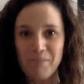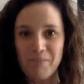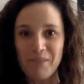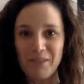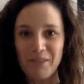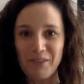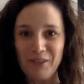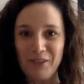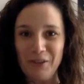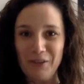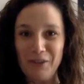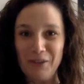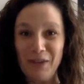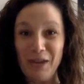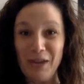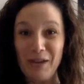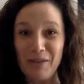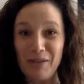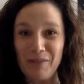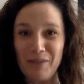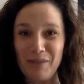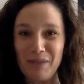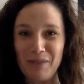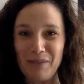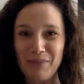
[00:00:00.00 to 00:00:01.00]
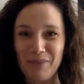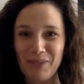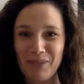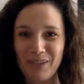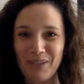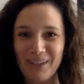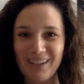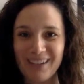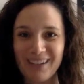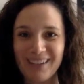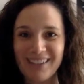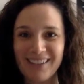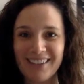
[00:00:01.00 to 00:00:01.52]
So that'll be pretty
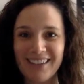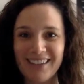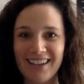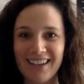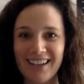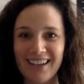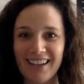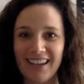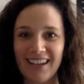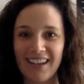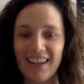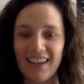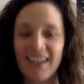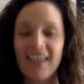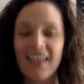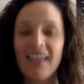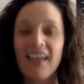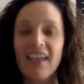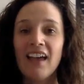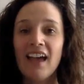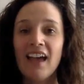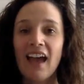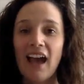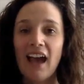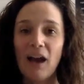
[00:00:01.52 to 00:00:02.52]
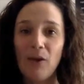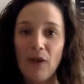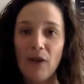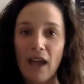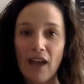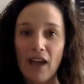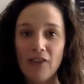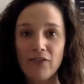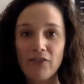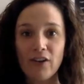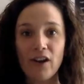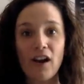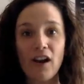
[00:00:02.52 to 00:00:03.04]
exciting.
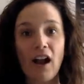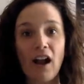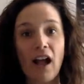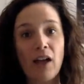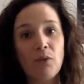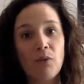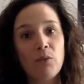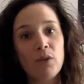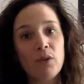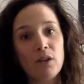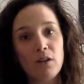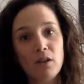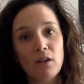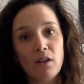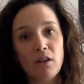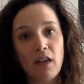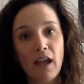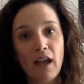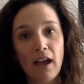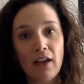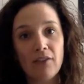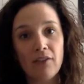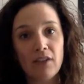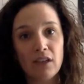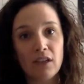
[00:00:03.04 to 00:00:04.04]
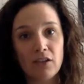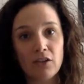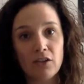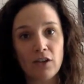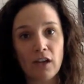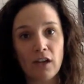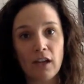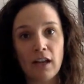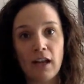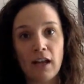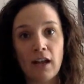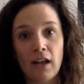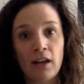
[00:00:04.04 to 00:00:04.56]
However, I will have
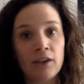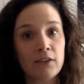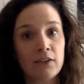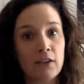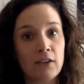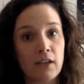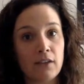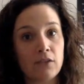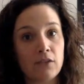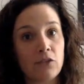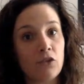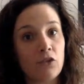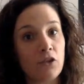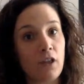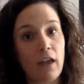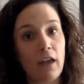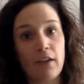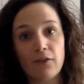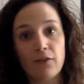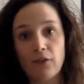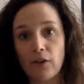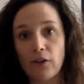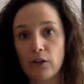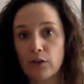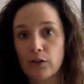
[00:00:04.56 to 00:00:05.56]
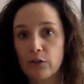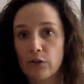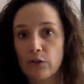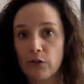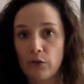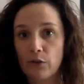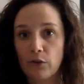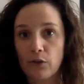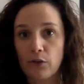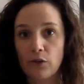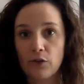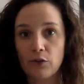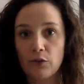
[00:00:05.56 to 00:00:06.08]
internet access July 1st
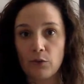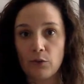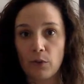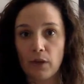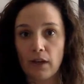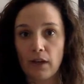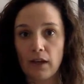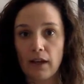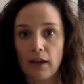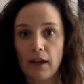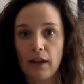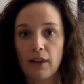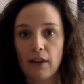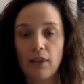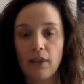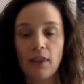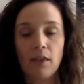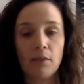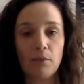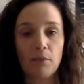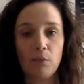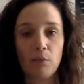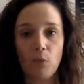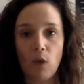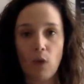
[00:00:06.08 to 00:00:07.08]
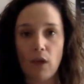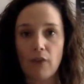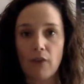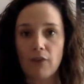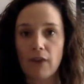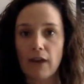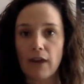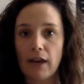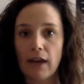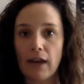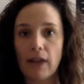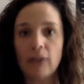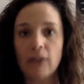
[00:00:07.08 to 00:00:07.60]
through the 29th,
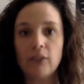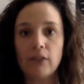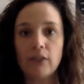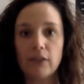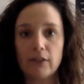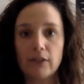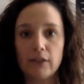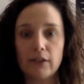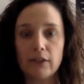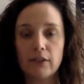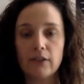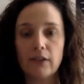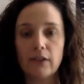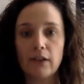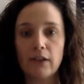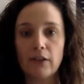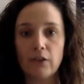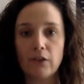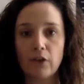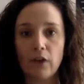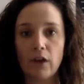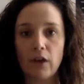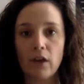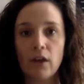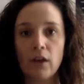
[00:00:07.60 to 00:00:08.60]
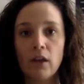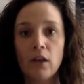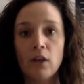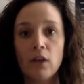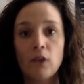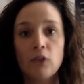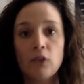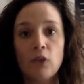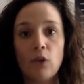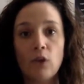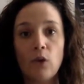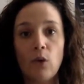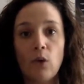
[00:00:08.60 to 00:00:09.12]
Wi-Fi access, etc.
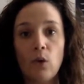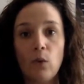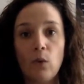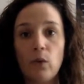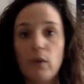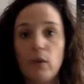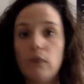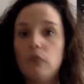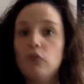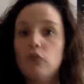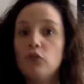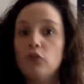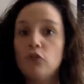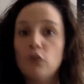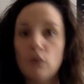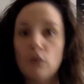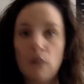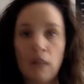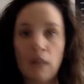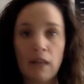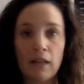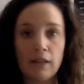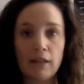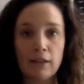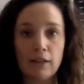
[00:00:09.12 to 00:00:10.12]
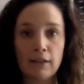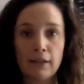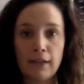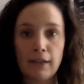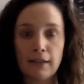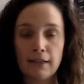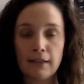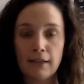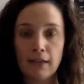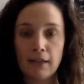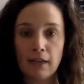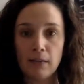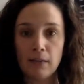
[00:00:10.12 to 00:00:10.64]
So do not hesitate
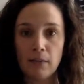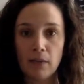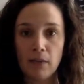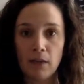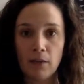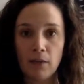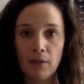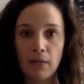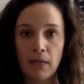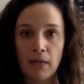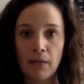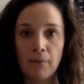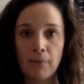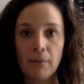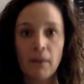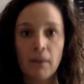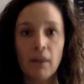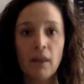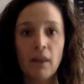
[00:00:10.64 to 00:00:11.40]
to email me.